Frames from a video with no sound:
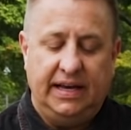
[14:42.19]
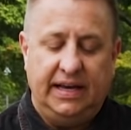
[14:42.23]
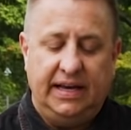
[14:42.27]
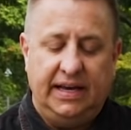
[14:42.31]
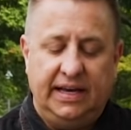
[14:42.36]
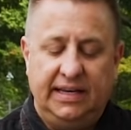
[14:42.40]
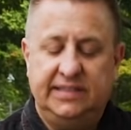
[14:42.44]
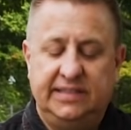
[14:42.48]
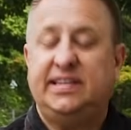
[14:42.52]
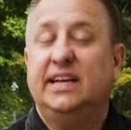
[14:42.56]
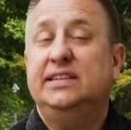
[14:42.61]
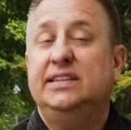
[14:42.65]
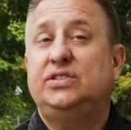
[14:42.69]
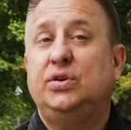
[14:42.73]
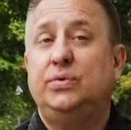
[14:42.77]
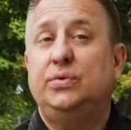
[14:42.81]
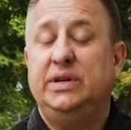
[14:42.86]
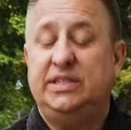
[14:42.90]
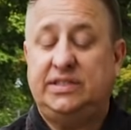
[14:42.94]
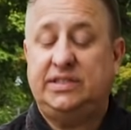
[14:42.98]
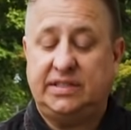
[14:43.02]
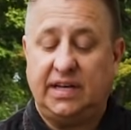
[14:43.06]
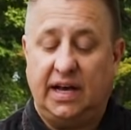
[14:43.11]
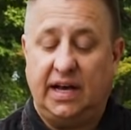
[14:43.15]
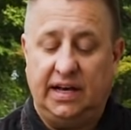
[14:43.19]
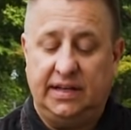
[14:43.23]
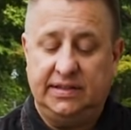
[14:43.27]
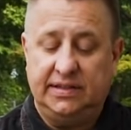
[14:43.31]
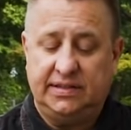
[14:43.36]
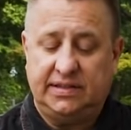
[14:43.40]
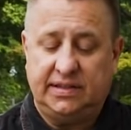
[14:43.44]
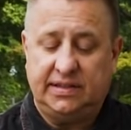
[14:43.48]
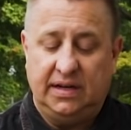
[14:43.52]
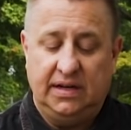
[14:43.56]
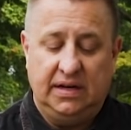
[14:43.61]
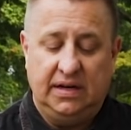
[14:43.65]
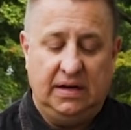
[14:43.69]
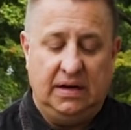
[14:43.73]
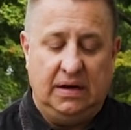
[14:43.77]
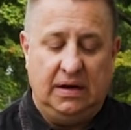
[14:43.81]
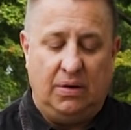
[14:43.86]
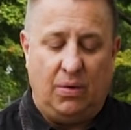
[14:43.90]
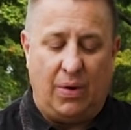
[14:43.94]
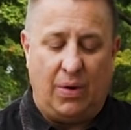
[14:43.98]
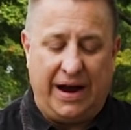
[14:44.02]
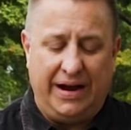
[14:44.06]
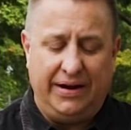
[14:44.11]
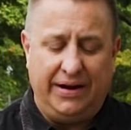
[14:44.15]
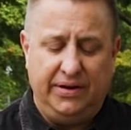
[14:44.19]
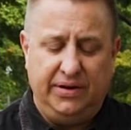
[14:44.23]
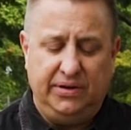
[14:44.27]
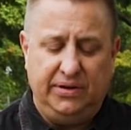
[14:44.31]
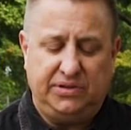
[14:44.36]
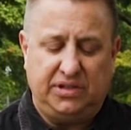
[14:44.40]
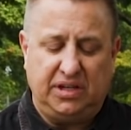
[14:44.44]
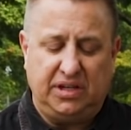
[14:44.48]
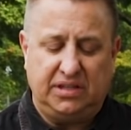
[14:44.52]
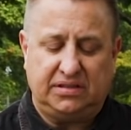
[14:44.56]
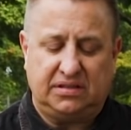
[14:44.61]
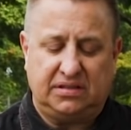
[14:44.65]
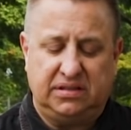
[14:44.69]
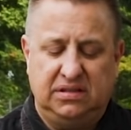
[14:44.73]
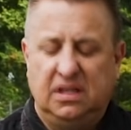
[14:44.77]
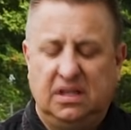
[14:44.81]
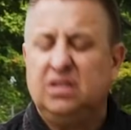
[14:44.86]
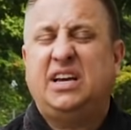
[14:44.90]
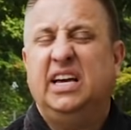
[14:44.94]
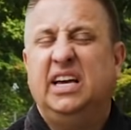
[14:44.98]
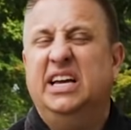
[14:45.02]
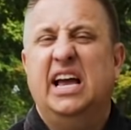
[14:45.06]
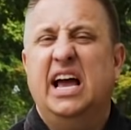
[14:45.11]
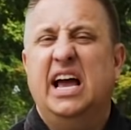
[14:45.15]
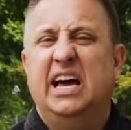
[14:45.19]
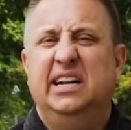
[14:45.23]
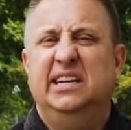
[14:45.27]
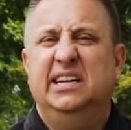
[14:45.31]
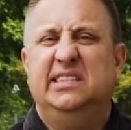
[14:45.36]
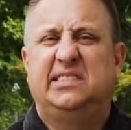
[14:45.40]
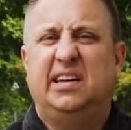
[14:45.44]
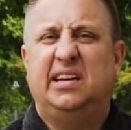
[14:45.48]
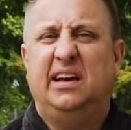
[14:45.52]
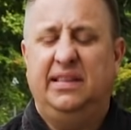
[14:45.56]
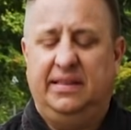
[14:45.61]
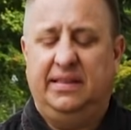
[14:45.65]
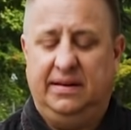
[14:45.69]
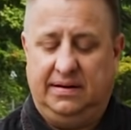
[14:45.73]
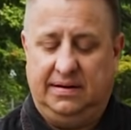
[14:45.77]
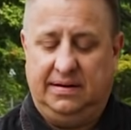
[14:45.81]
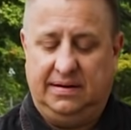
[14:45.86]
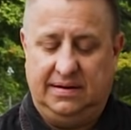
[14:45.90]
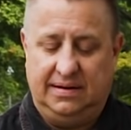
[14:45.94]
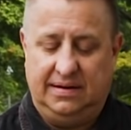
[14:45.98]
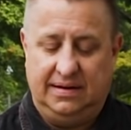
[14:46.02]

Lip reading: he said to his sons, "Why are you just looking at each other?"